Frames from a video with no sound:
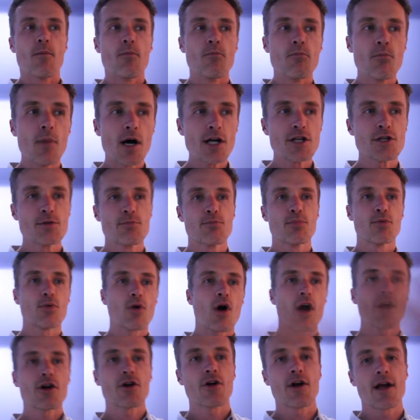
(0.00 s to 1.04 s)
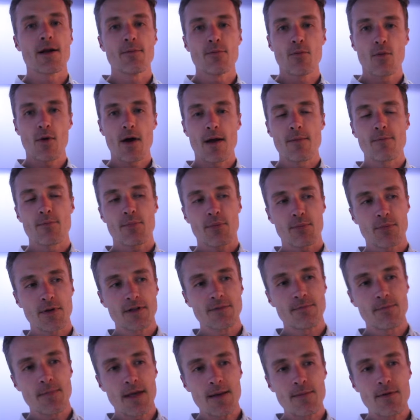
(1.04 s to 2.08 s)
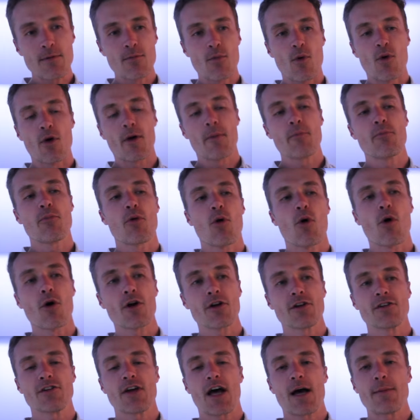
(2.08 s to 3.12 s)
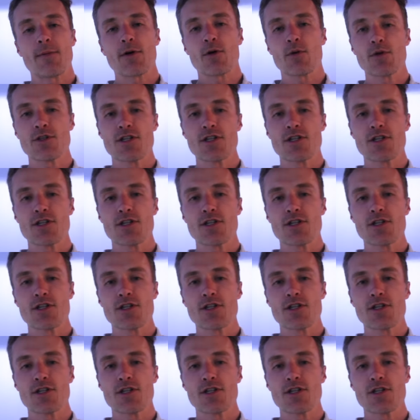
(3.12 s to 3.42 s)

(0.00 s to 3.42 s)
a much broader and, and maybe more important topic,